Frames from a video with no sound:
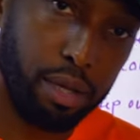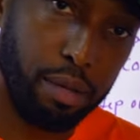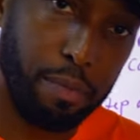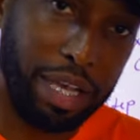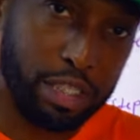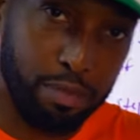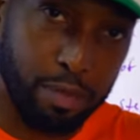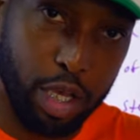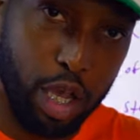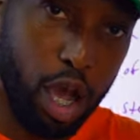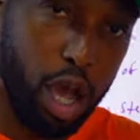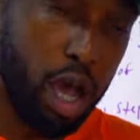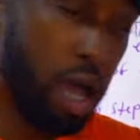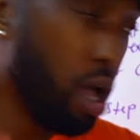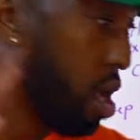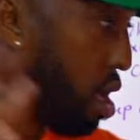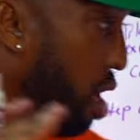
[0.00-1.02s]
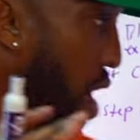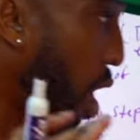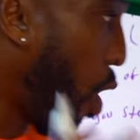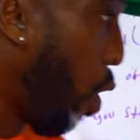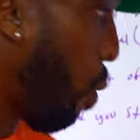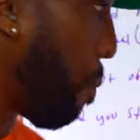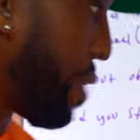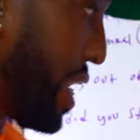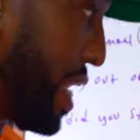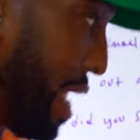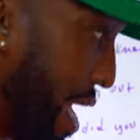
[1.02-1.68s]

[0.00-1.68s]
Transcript: Makes me open